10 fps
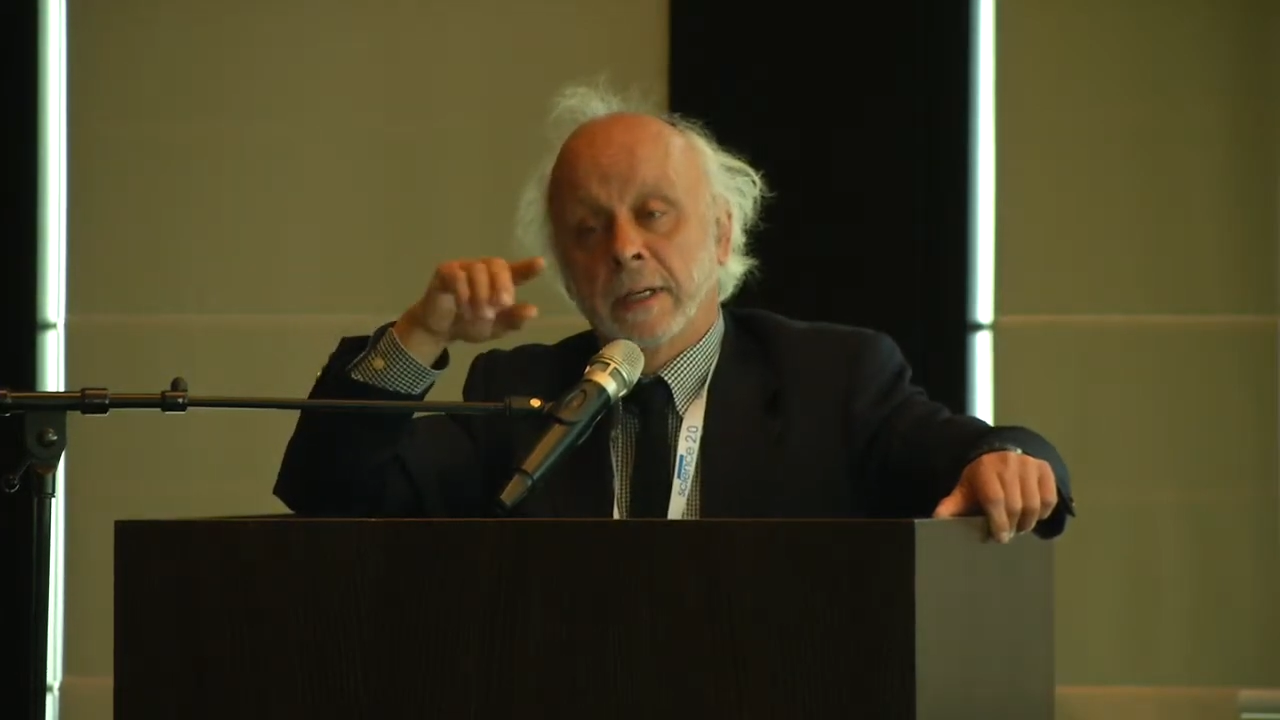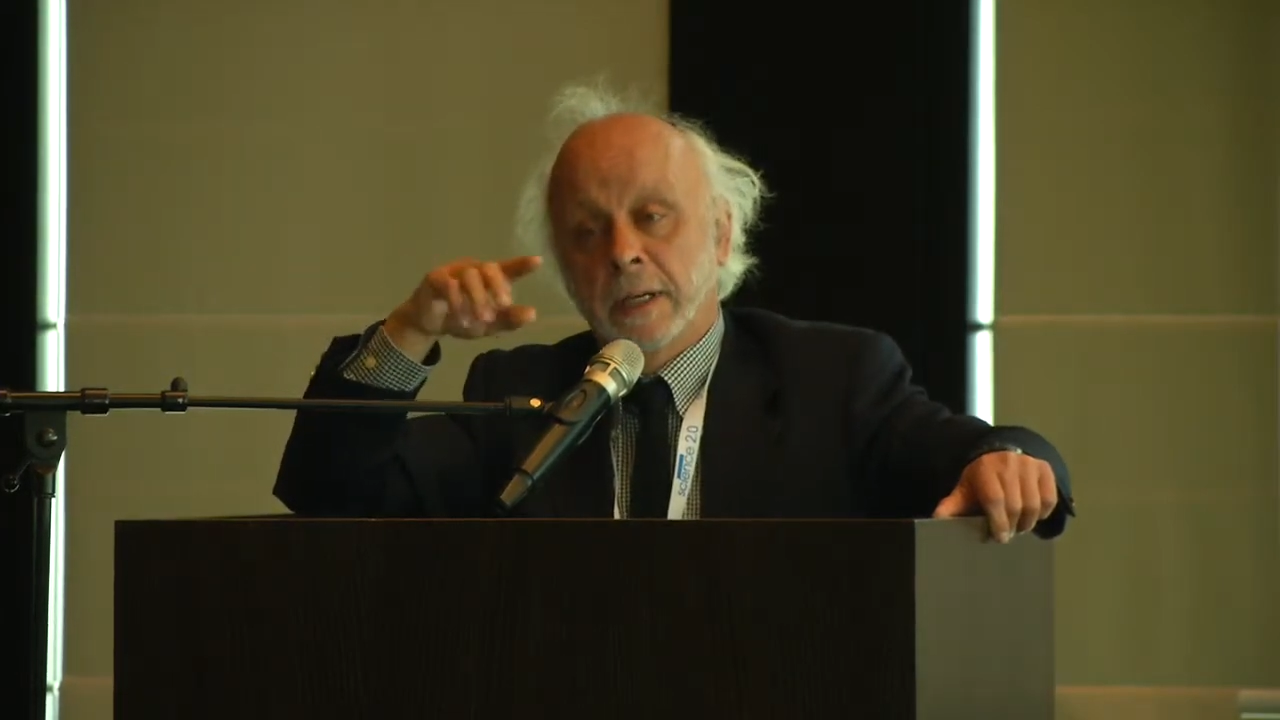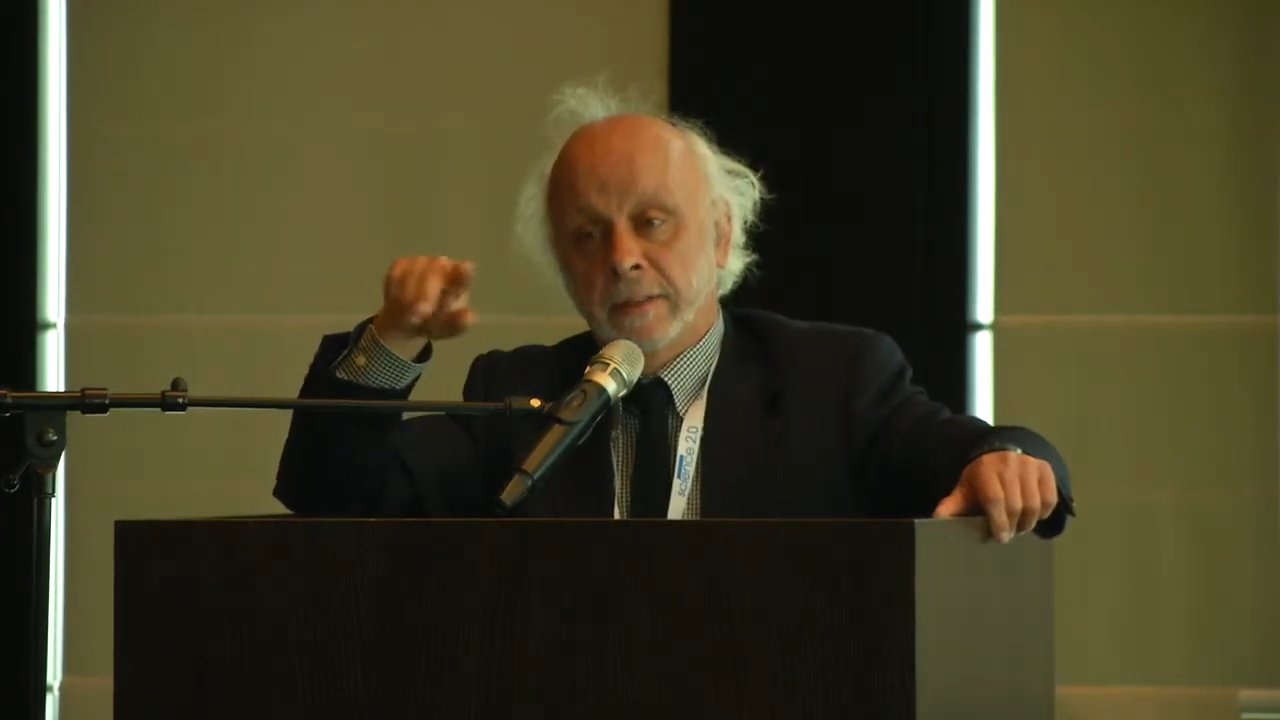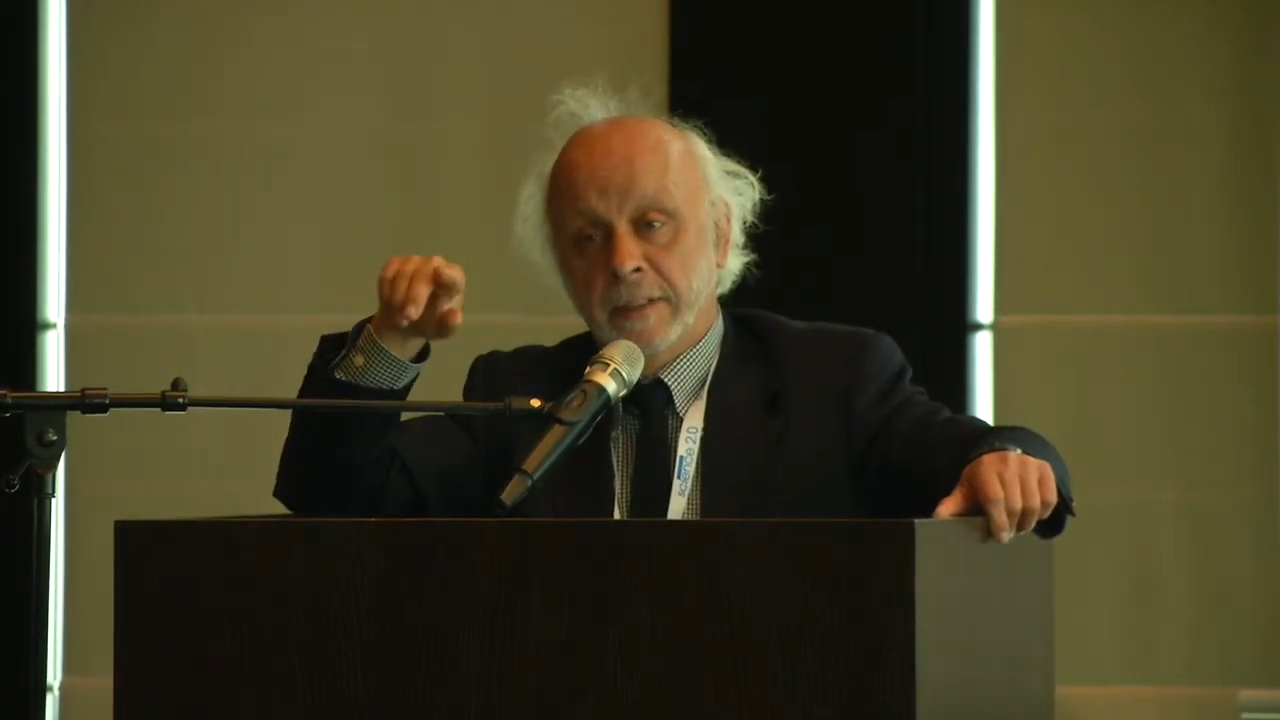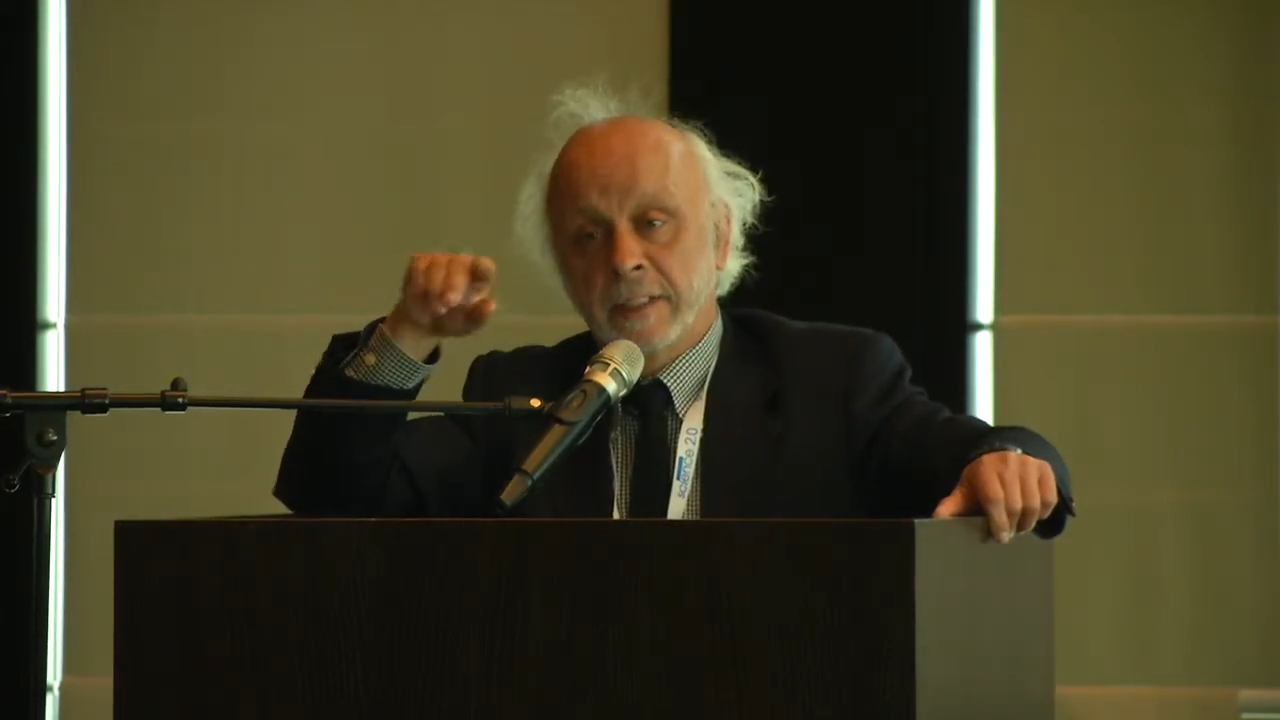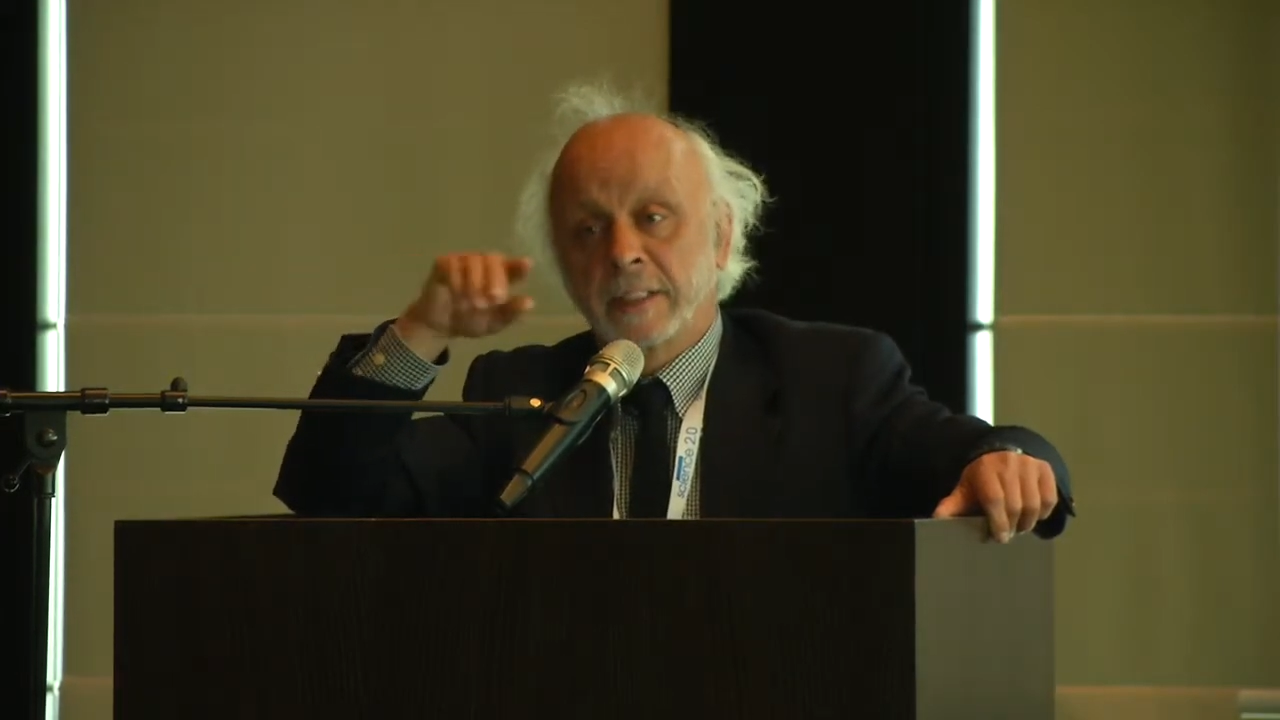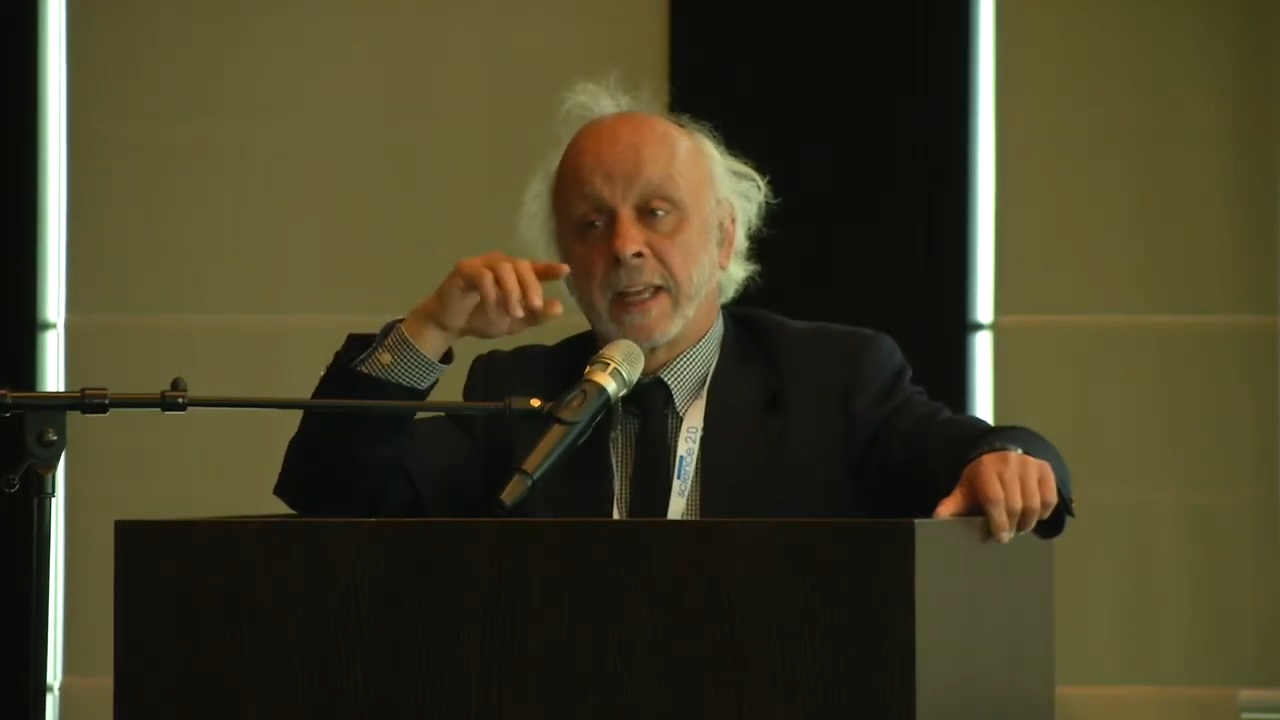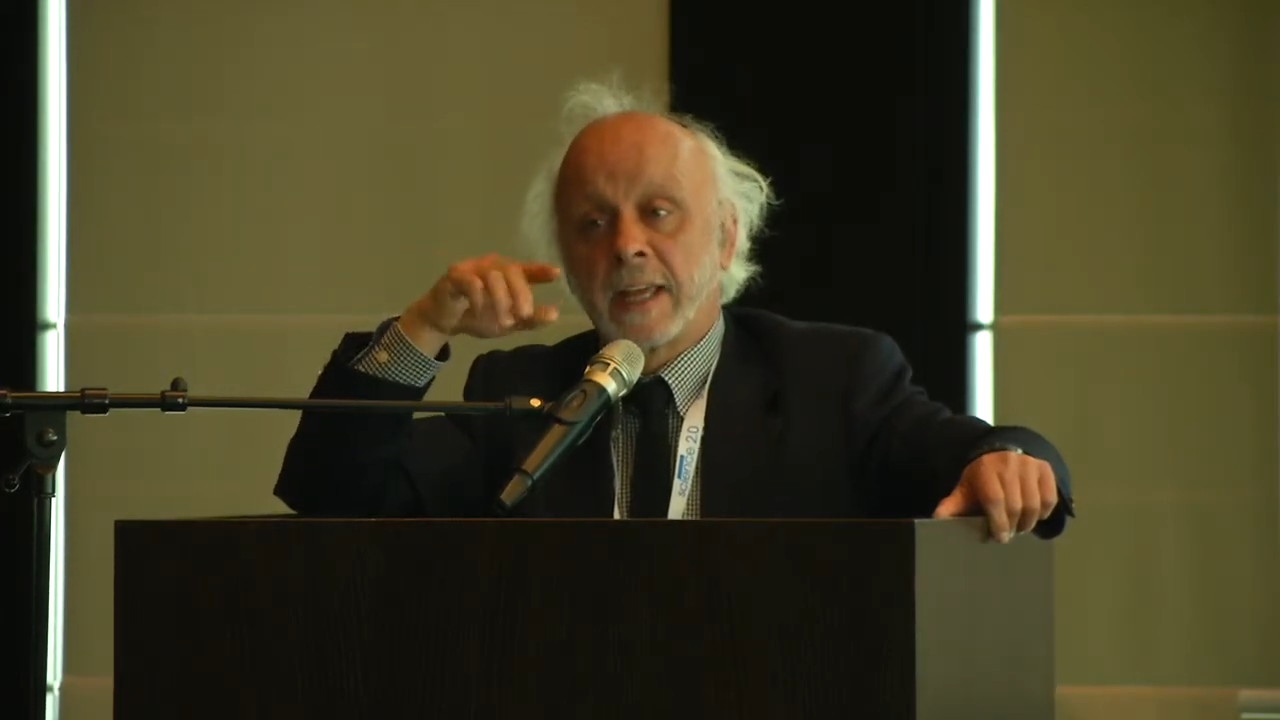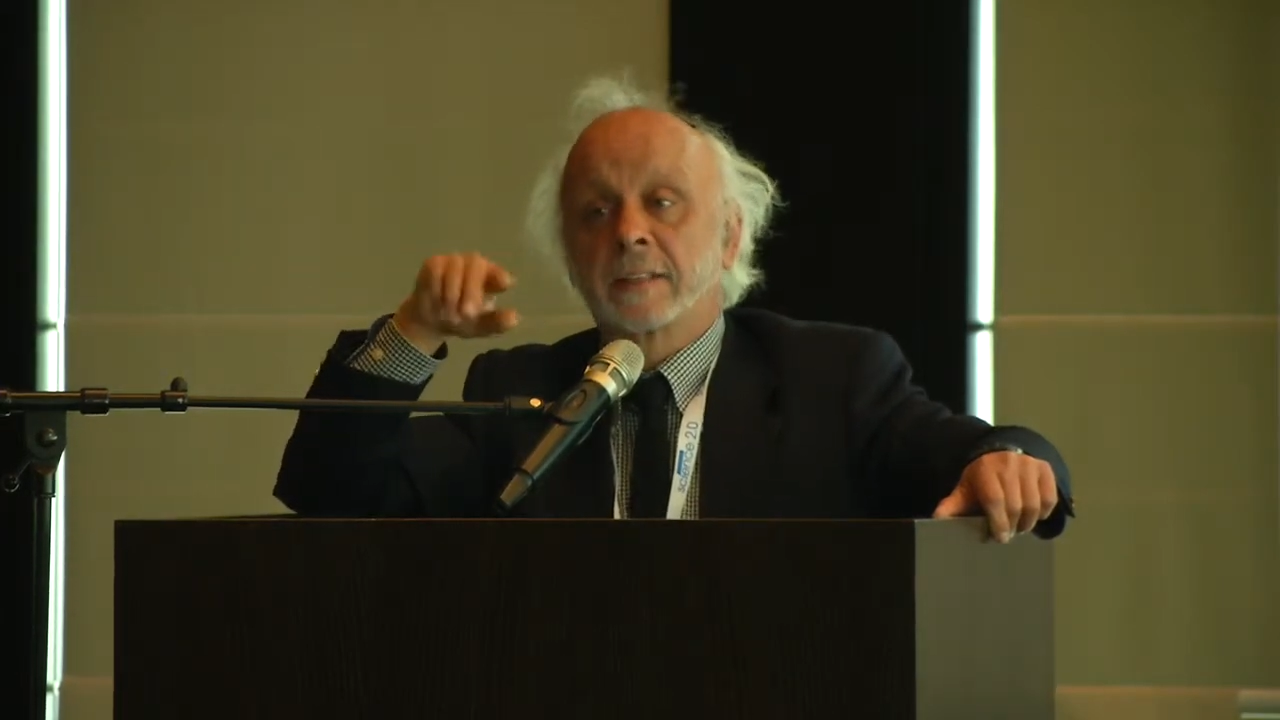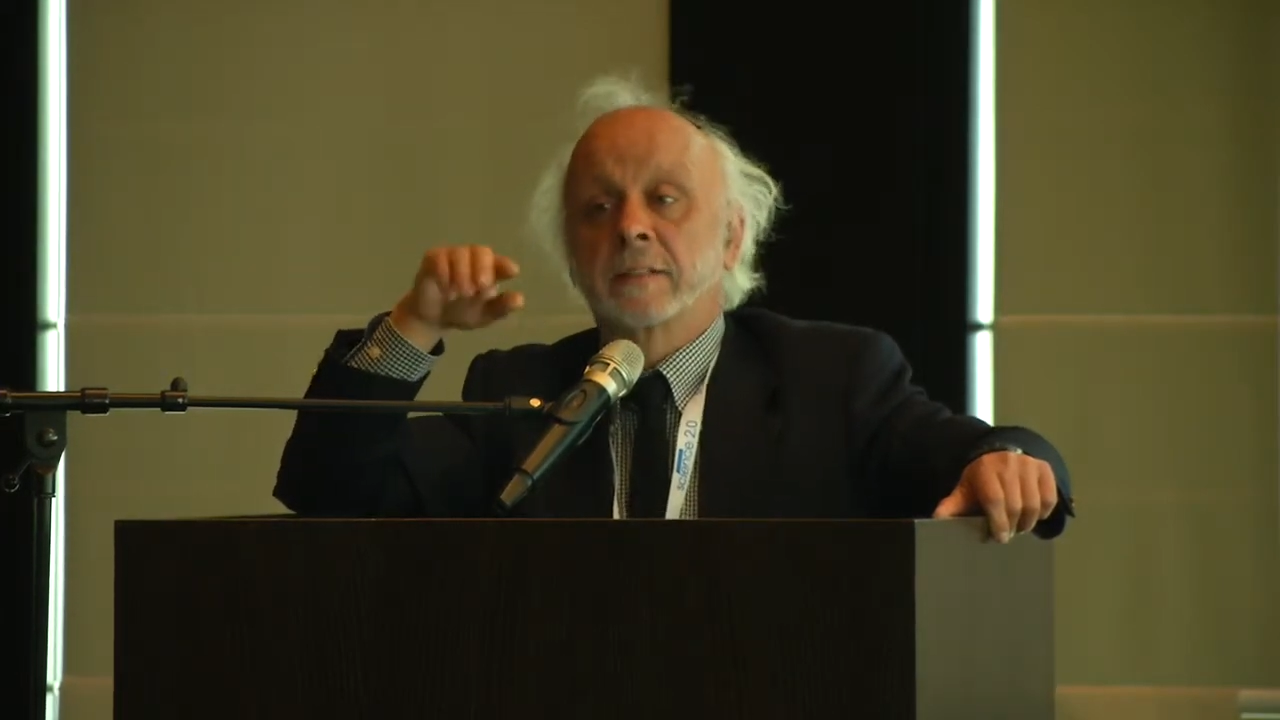And this
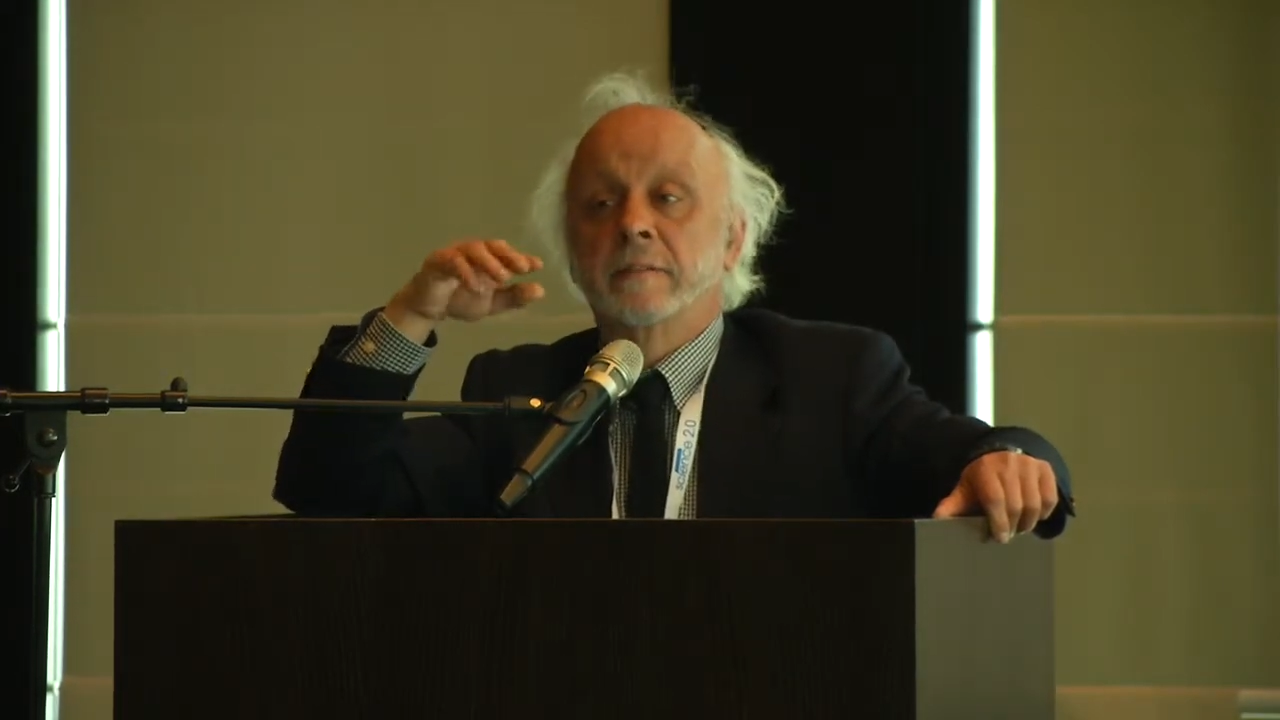gets